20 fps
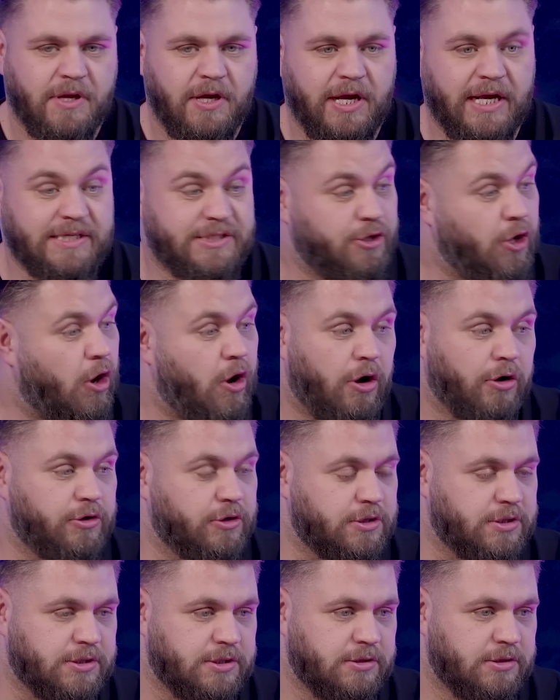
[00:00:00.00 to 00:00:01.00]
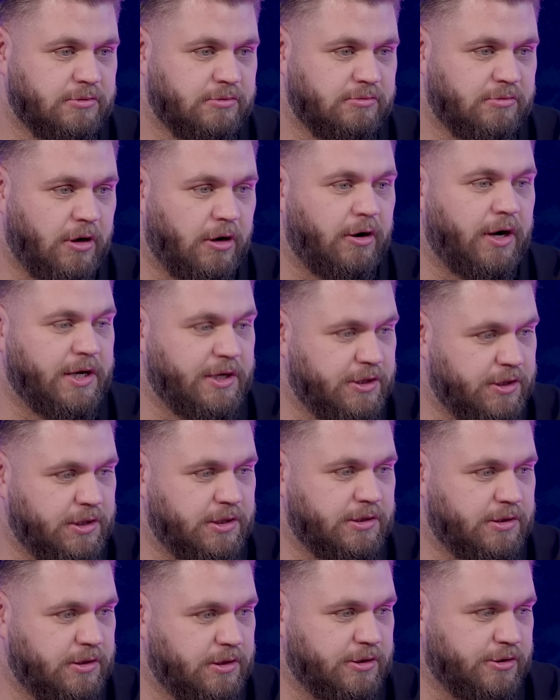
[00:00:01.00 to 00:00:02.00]
It's not orders. All right,
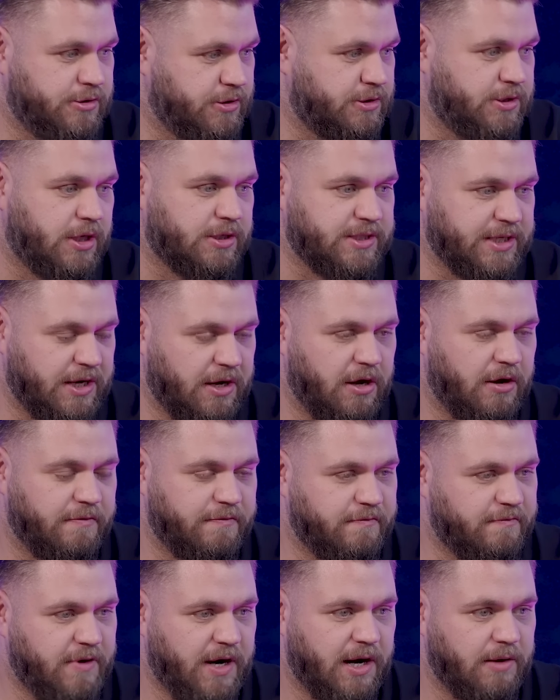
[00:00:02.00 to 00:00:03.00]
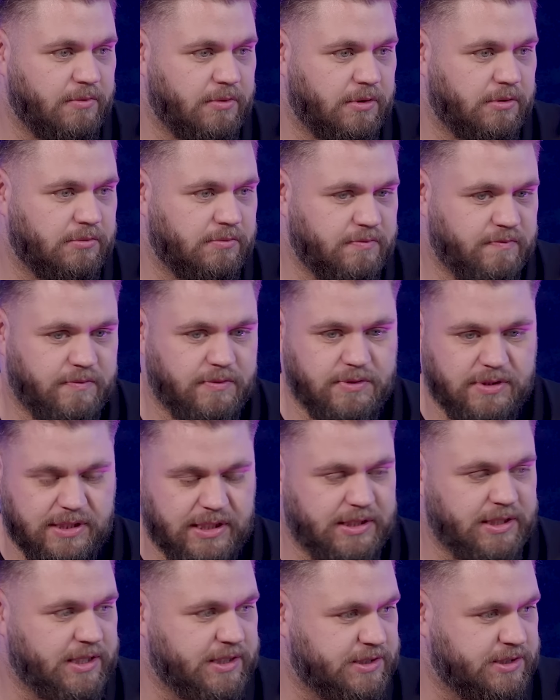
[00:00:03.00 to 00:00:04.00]
you, you're just tossing it off. Right. Well, well,
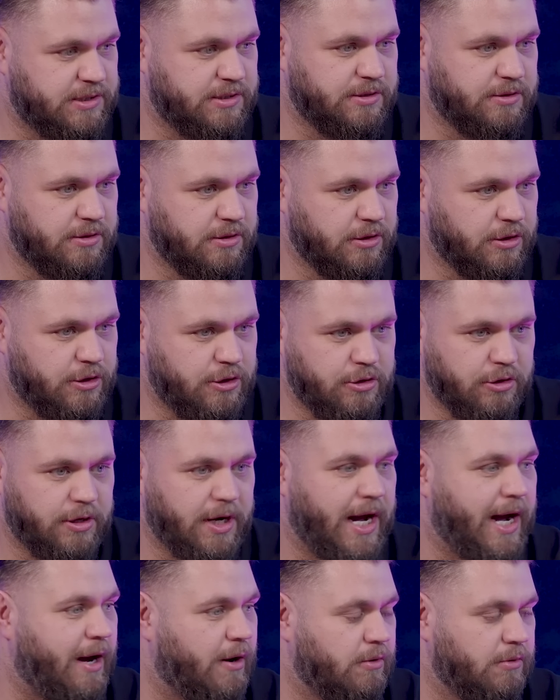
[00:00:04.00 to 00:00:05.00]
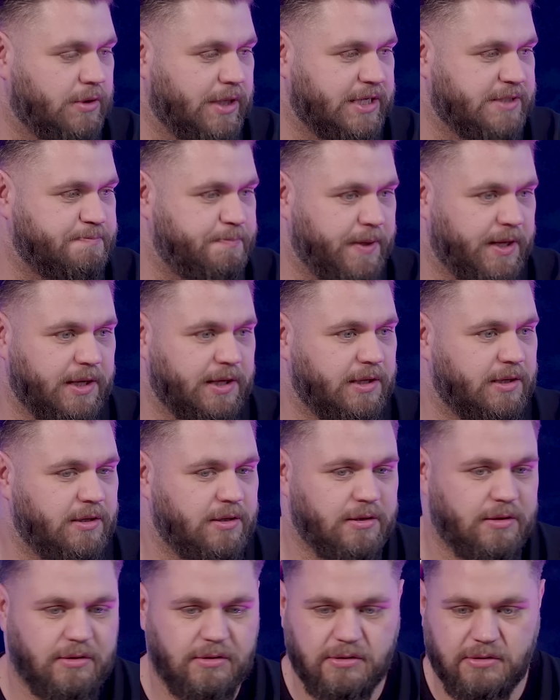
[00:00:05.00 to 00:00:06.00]
let's cut it out. Let's
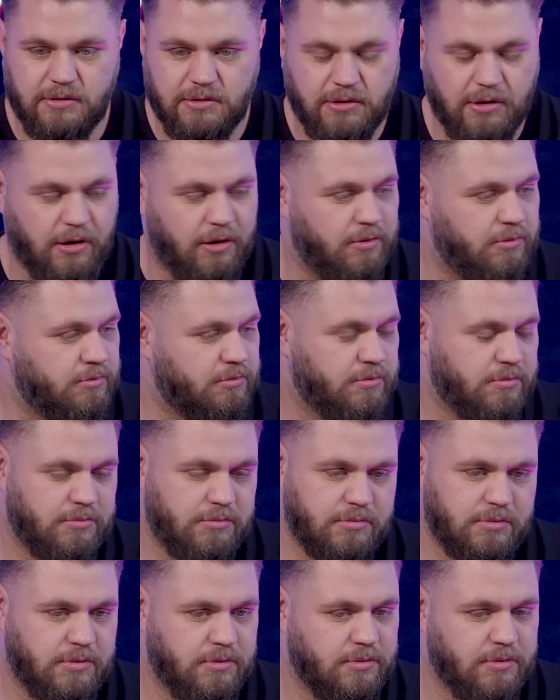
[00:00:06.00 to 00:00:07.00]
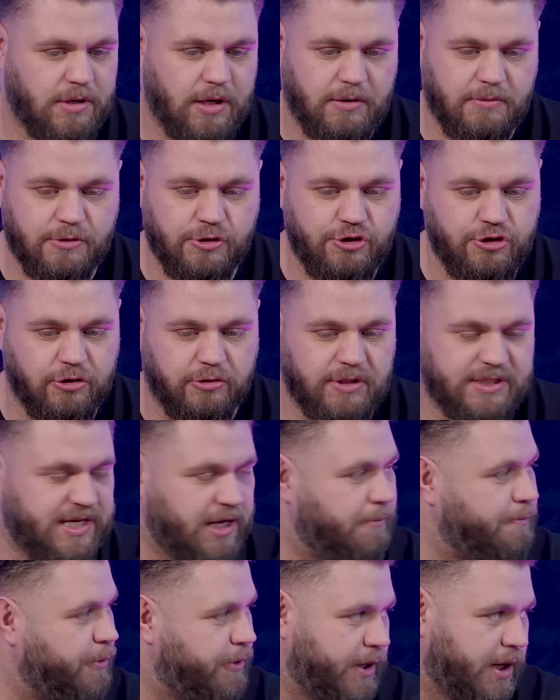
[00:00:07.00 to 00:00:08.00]
be, you know
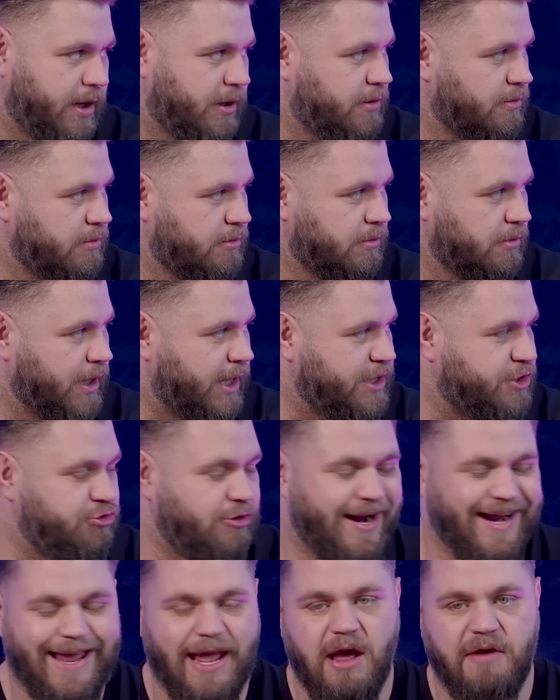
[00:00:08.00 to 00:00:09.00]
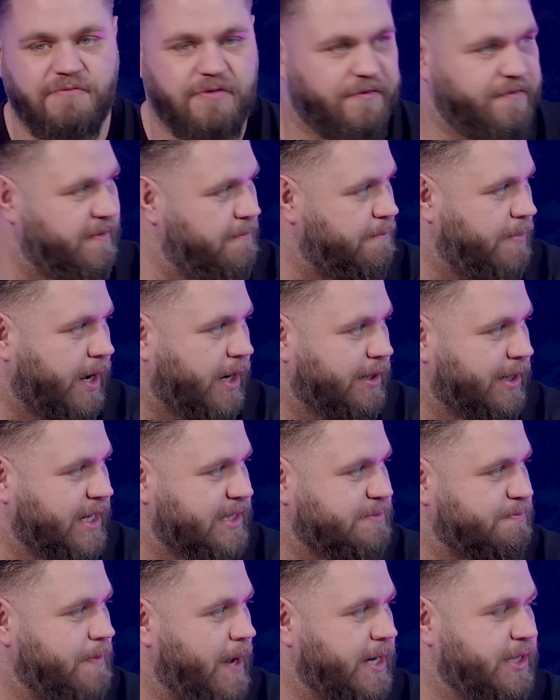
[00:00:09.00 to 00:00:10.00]
Duracell Bunny. Let's track everything back.
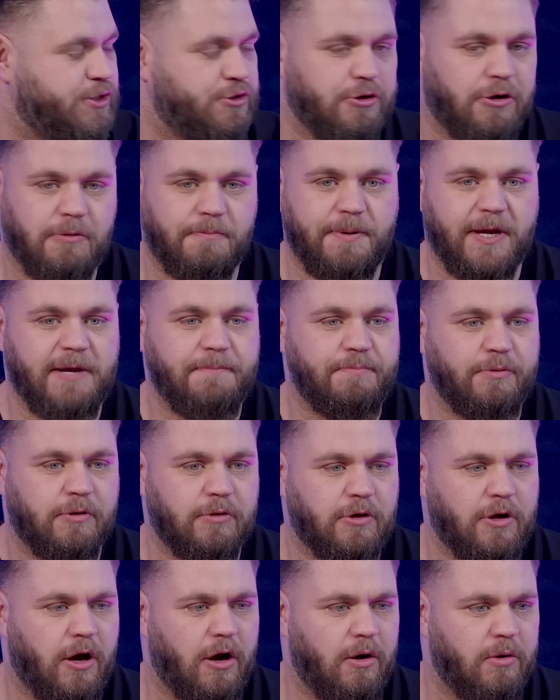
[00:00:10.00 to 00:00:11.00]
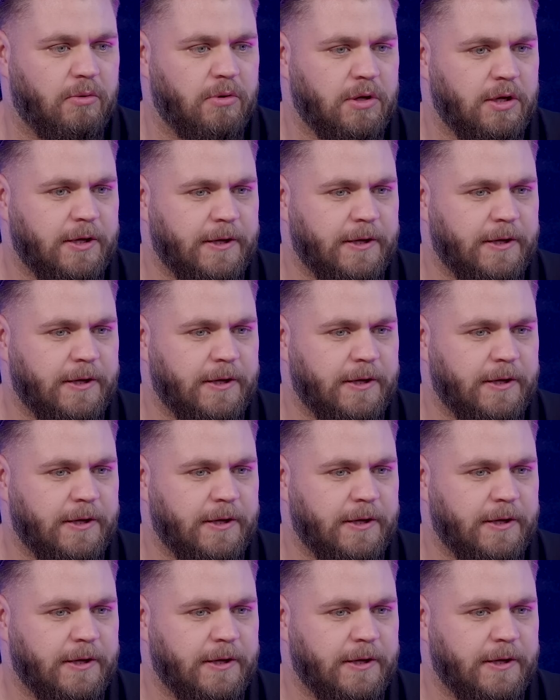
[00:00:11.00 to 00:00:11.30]
Let's mm. make sure people go.